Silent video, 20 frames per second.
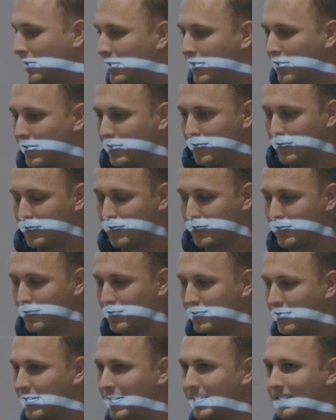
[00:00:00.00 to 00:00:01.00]
And
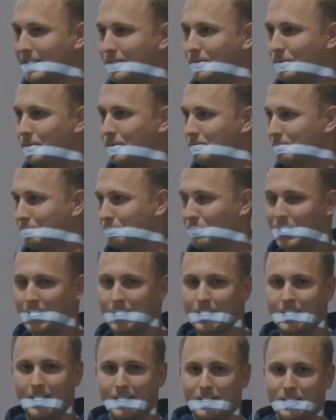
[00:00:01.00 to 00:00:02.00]
they had to
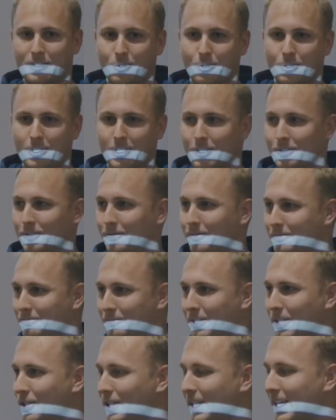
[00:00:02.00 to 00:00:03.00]
suddenly like store a lot of
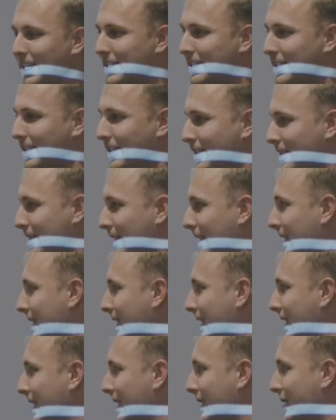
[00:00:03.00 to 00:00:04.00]
digital assets, and
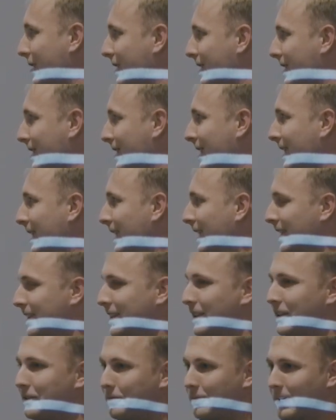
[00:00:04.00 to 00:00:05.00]
they just
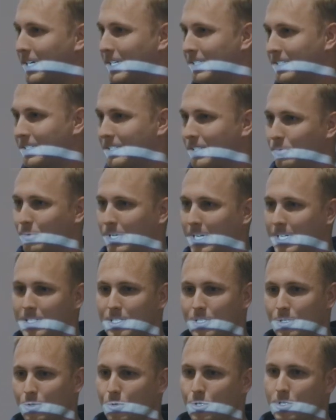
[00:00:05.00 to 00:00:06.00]
didn't find the right
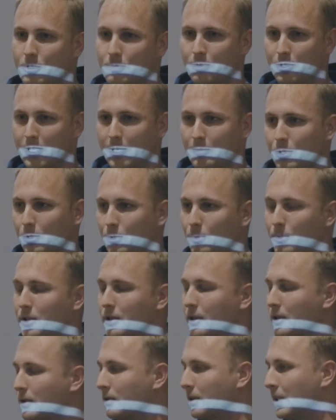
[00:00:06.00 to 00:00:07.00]
solution for them to do
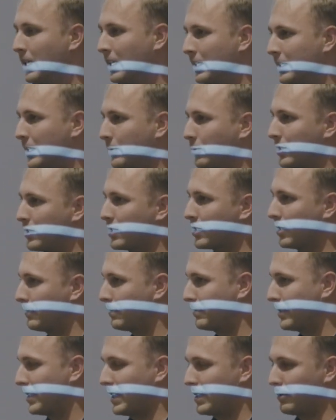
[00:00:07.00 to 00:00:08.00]
so. They wanted
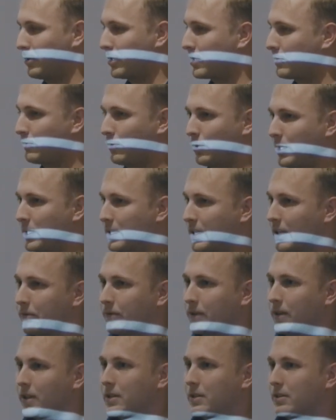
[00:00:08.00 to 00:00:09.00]
something that was fully
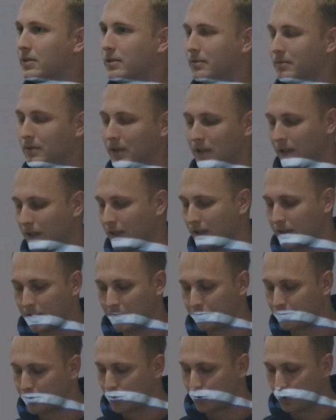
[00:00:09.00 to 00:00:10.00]

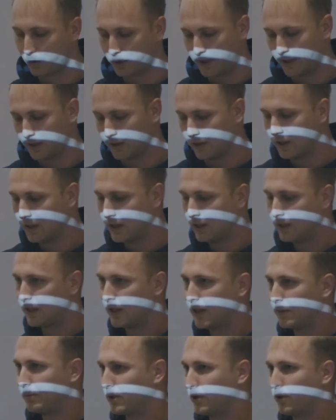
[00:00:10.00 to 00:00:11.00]
self-custodial,
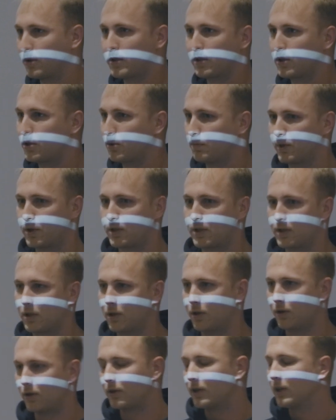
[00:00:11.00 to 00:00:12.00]
but also super
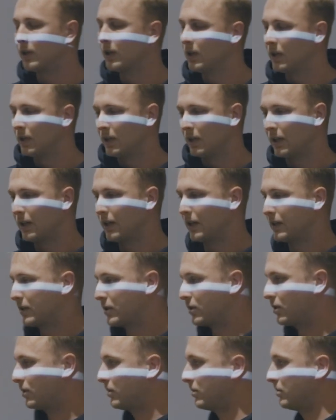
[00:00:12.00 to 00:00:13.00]
secure.
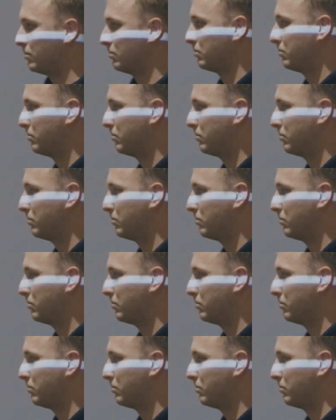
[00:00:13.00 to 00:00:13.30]
So